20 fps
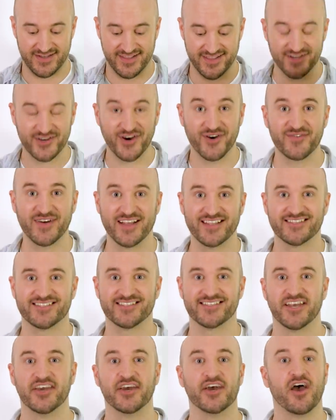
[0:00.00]
In the
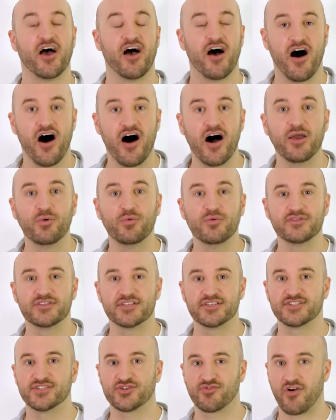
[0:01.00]
comments, I will
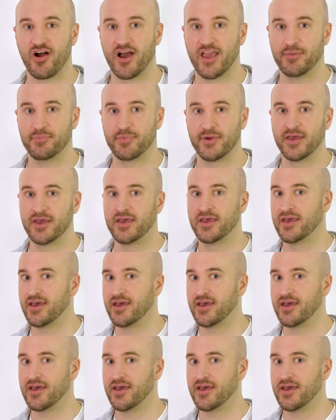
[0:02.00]
describe